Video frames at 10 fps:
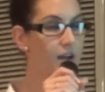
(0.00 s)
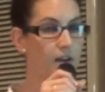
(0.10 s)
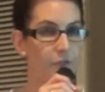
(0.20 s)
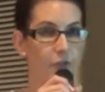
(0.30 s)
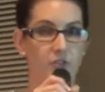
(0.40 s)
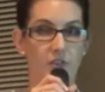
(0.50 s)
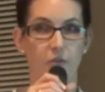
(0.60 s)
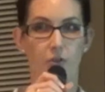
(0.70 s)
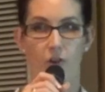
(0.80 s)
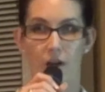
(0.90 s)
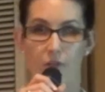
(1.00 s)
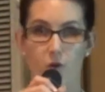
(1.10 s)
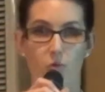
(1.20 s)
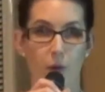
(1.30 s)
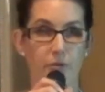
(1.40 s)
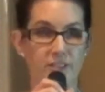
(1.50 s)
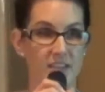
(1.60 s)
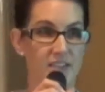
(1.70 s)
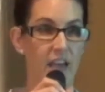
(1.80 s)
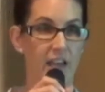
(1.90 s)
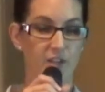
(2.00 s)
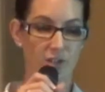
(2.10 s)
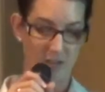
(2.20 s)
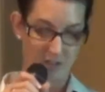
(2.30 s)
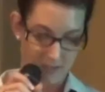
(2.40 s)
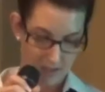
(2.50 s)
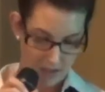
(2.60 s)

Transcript: a few different graphical representations